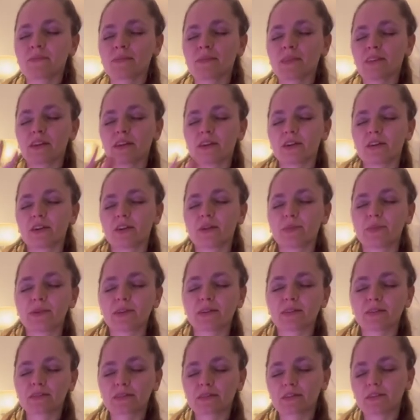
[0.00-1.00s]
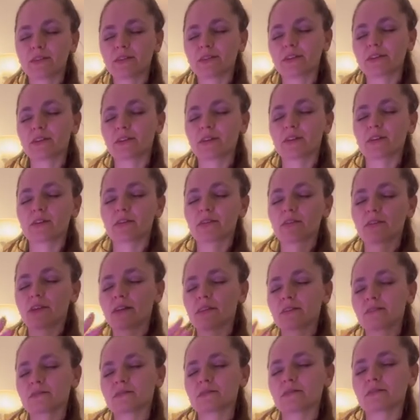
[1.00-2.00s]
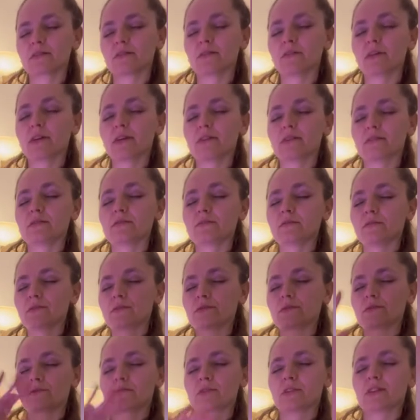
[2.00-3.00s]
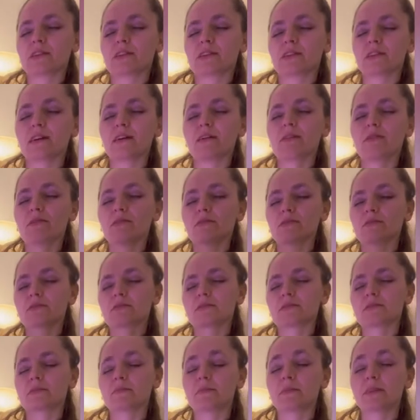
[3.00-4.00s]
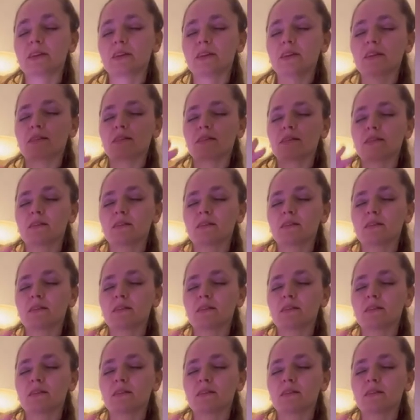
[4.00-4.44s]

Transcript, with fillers: They are helping us clear and cleanse. Okay, this feels great now to me.